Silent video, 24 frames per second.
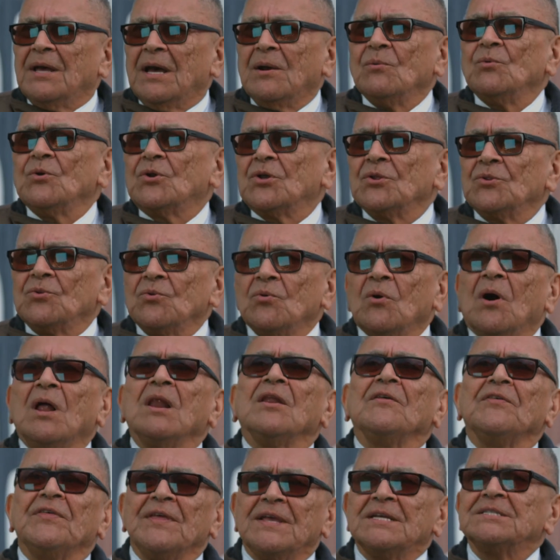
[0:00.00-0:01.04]
and we can do
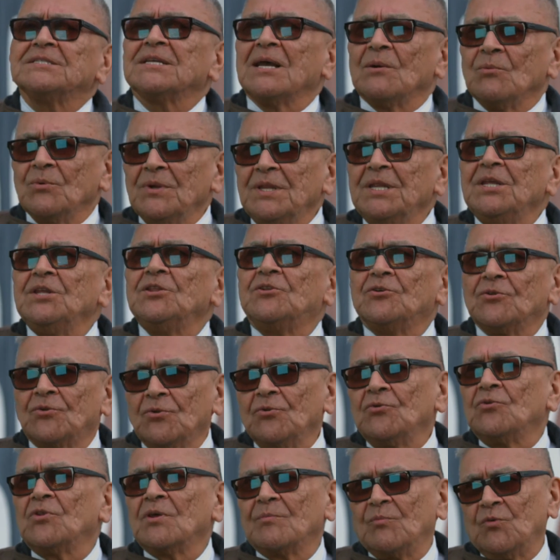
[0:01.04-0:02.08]
all the things that we need to
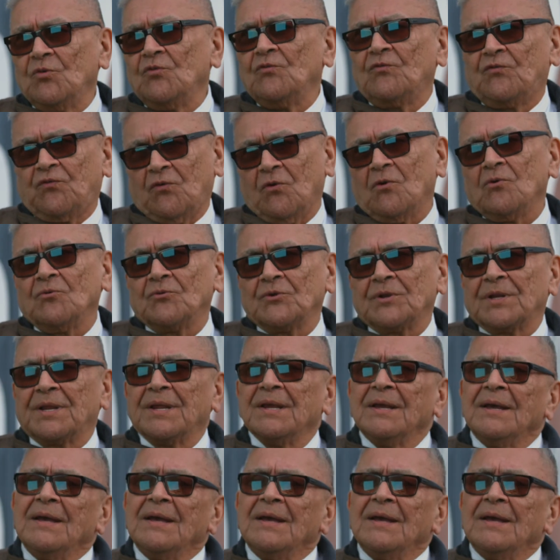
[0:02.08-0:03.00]
do to move forward.